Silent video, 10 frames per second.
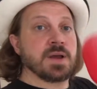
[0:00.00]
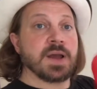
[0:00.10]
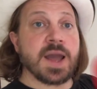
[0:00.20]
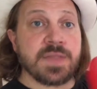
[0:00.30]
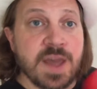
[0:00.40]

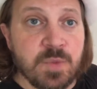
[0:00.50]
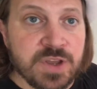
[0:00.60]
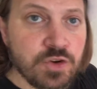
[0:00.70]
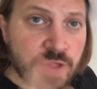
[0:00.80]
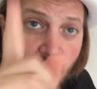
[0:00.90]
And then we
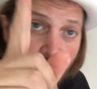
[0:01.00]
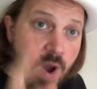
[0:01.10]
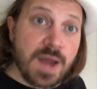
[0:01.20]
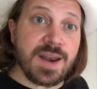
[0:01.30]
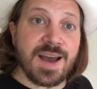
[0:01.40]
can do that
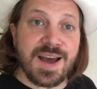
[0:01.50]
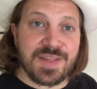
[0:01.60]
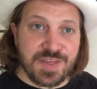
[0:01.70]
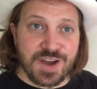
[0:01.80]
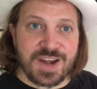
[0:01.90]

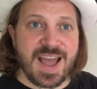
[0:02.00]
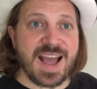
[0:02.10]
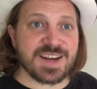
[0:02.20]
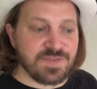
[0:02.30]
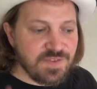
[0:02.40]
1/3
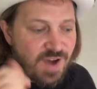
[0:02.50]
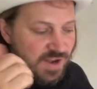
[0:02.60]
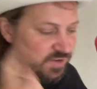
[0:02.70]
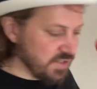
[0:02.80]
and final